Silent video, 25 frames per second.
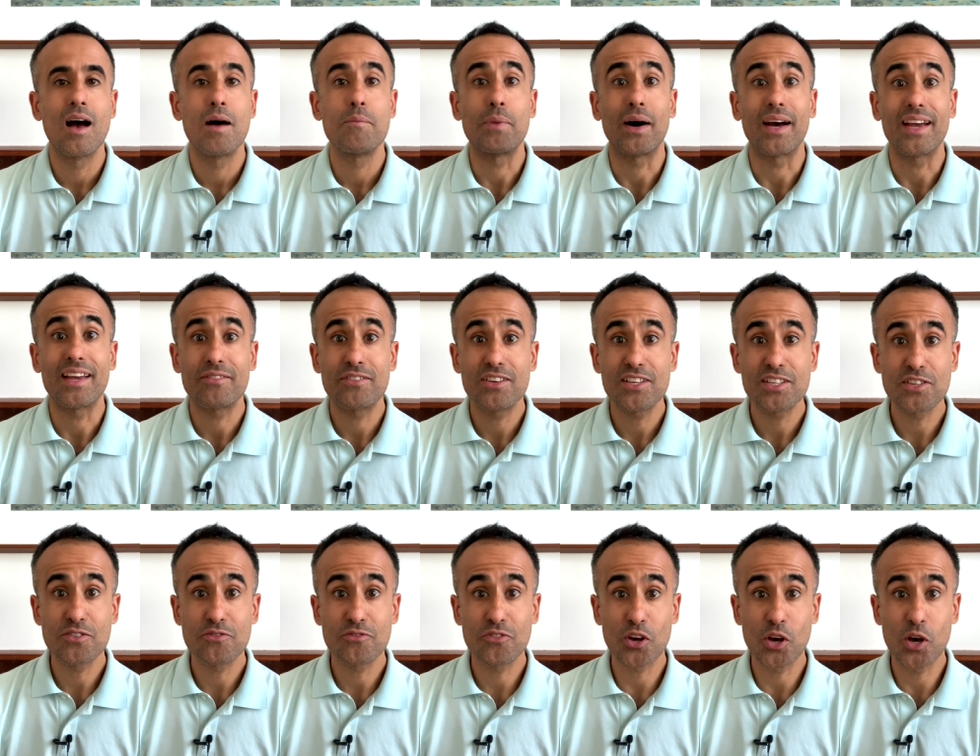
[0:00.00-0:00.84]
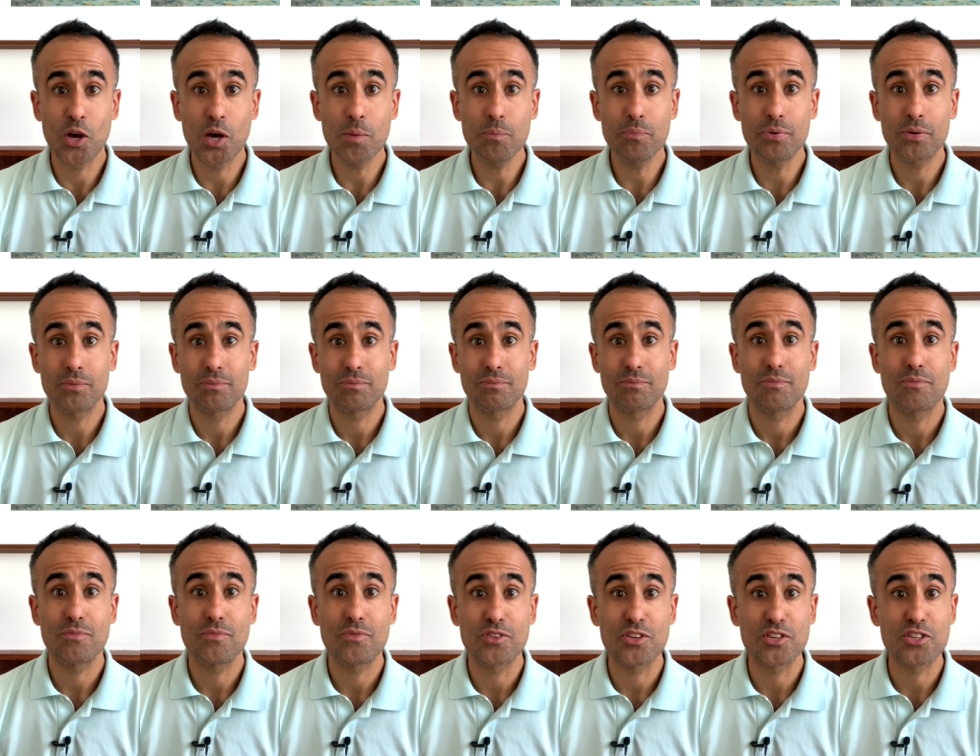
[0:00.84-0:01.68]
But if it's a verb,
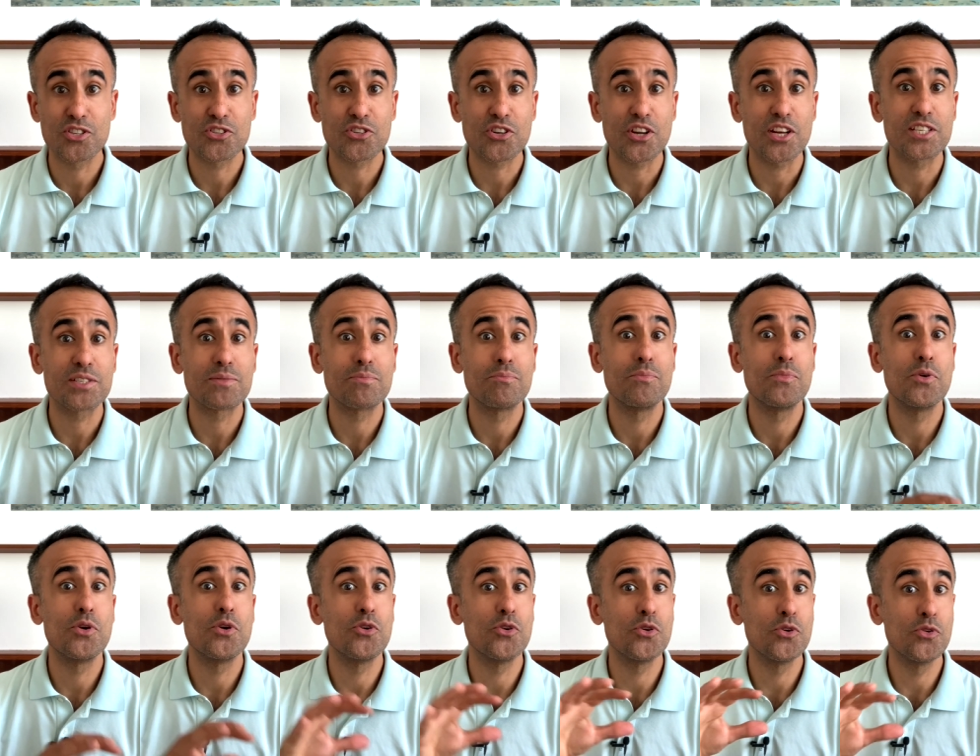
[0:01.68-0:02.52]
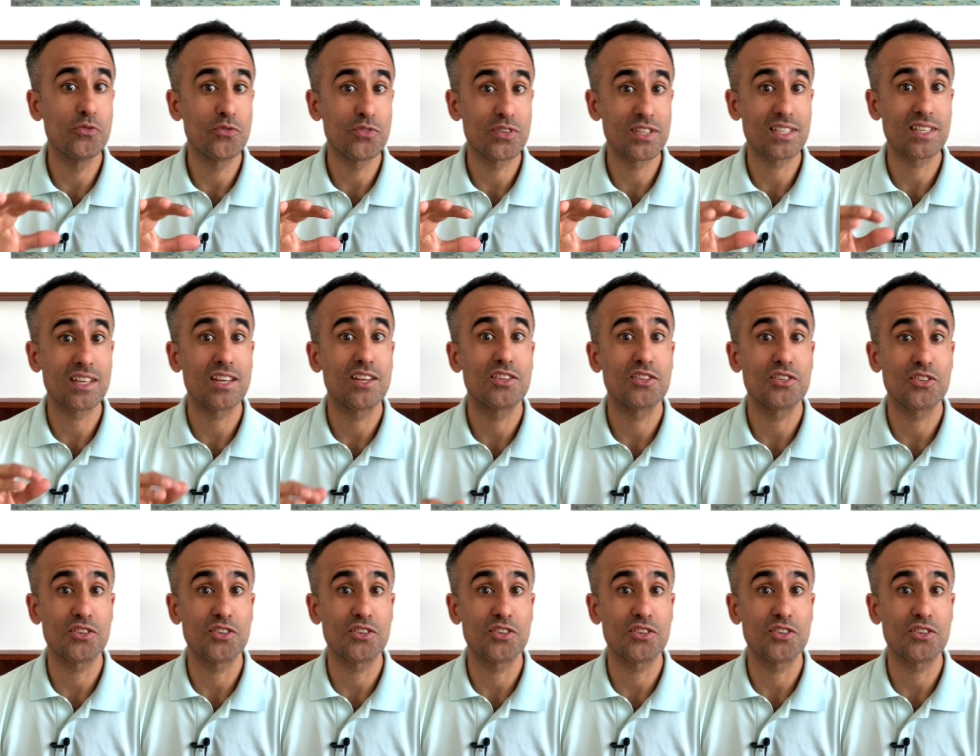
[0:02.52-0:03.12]
the stress moves